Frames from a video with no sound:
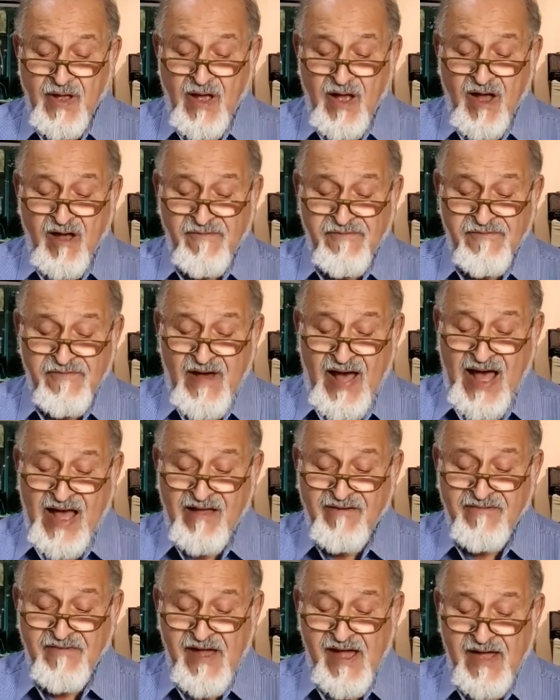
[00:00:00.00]
a
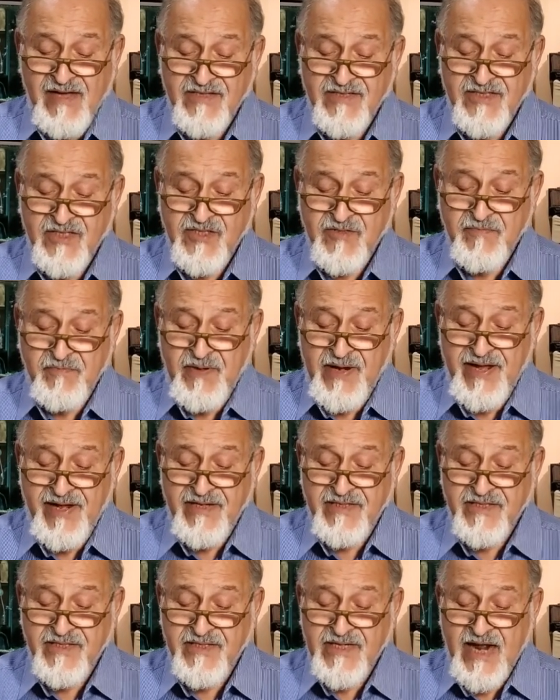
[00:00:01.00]
fire vase is
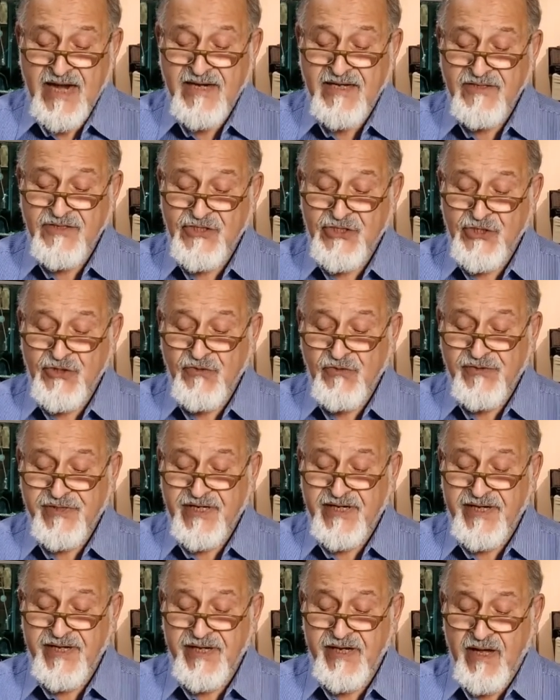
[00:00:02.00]
placed and is
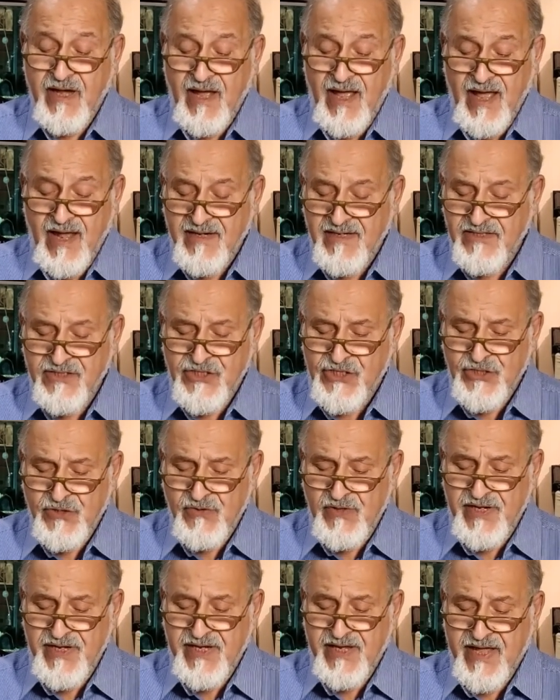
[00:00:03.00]

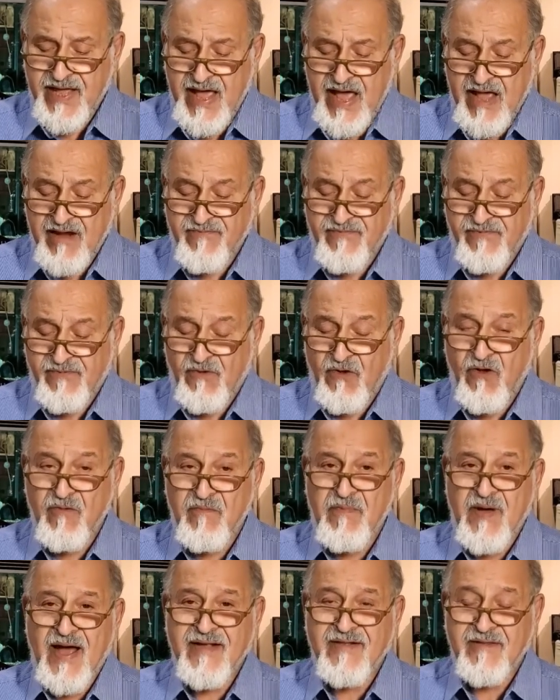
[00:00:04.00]
duly cared for
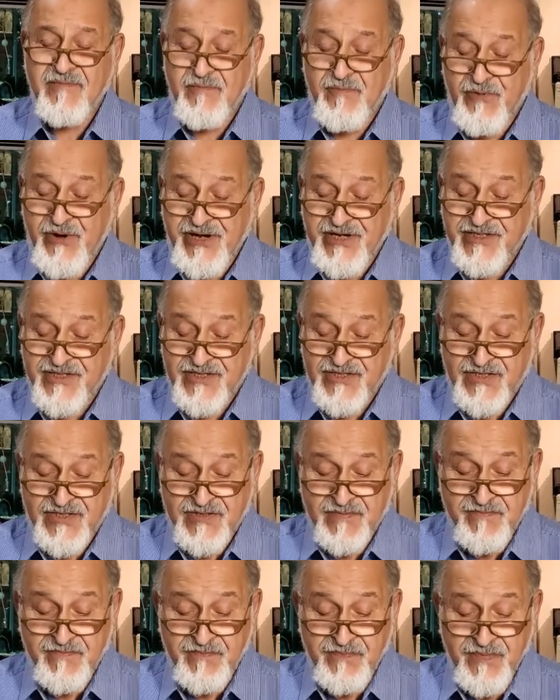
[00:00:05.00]
by the
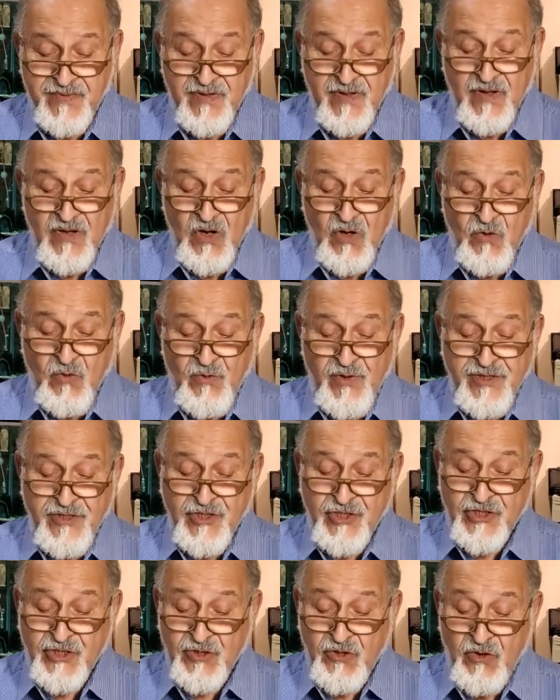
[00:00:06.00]
priests, who
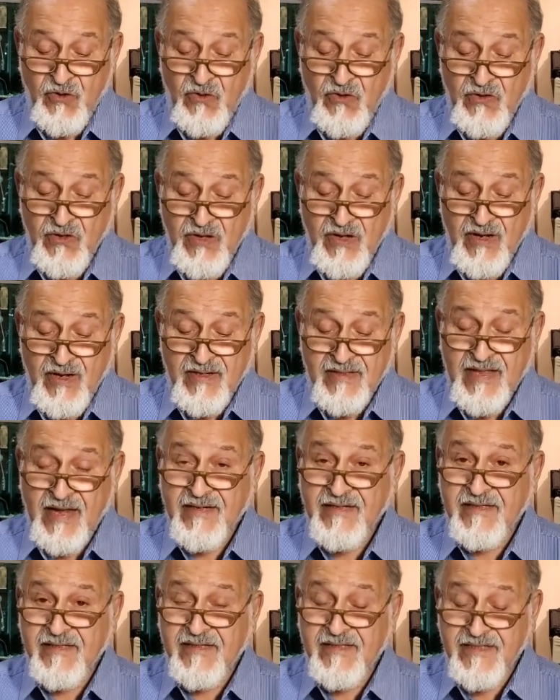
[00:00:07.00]
ensure
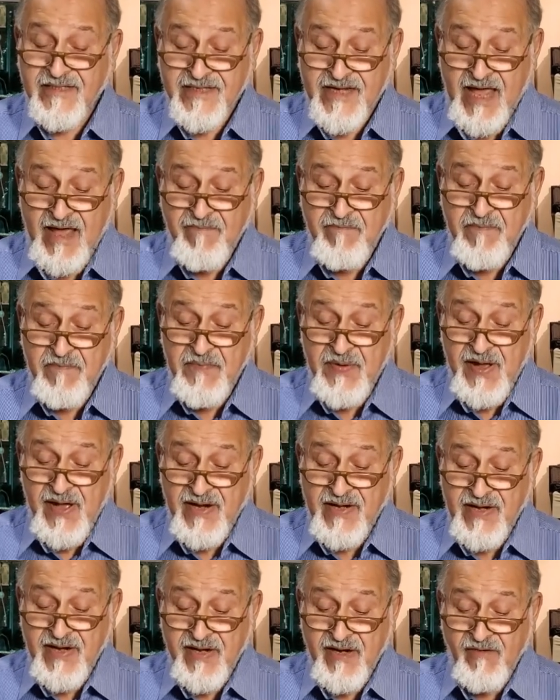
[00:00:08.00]
that it is kept
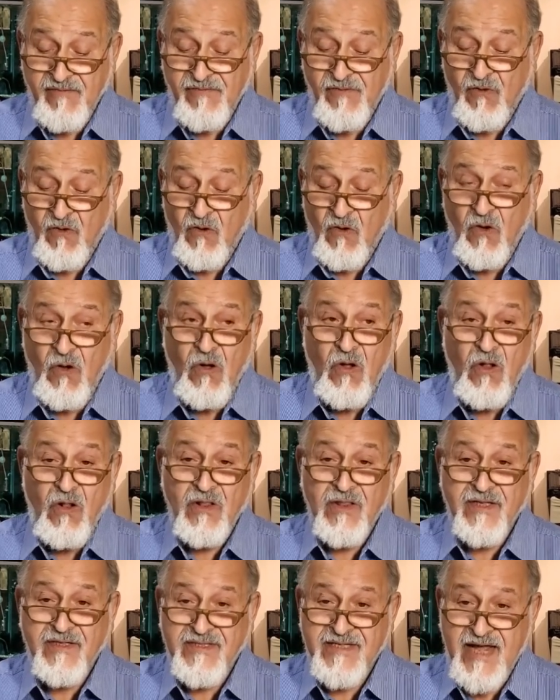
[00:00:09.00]
burning for
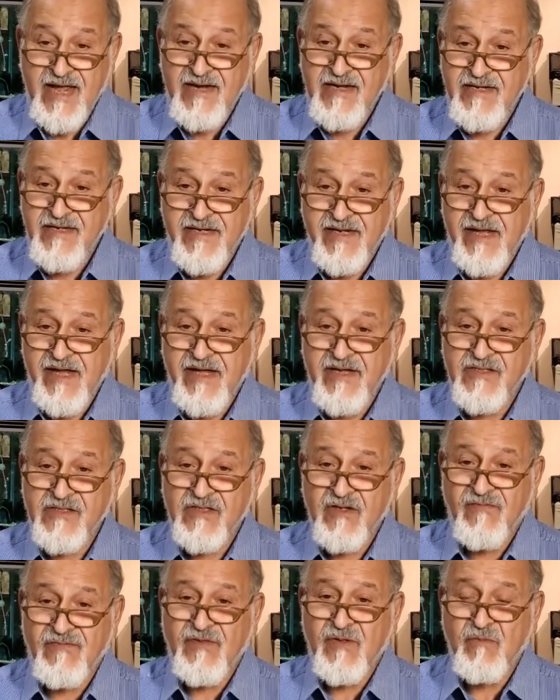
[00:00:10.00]
all the 10
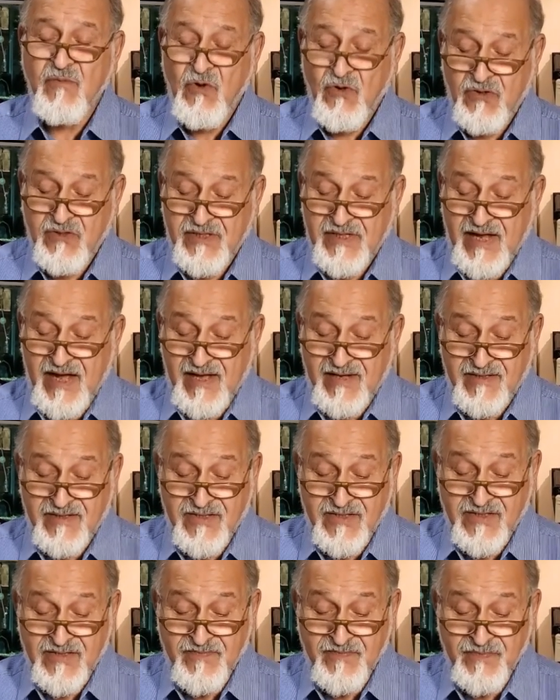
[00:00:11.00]
days of the
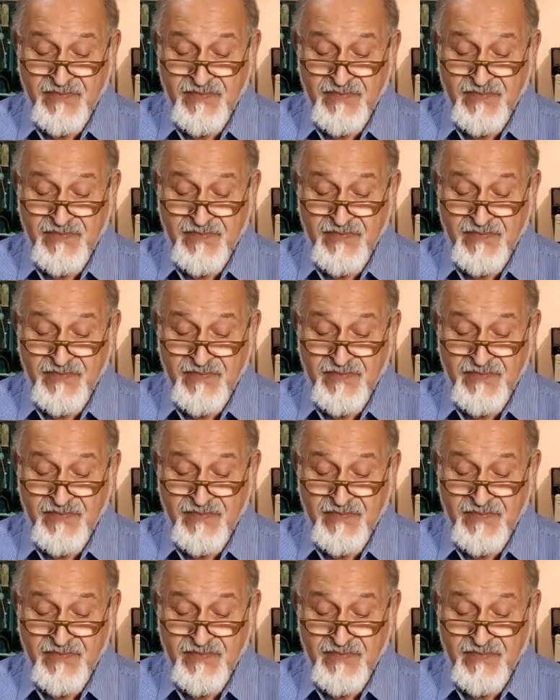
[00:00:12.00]
Muktads.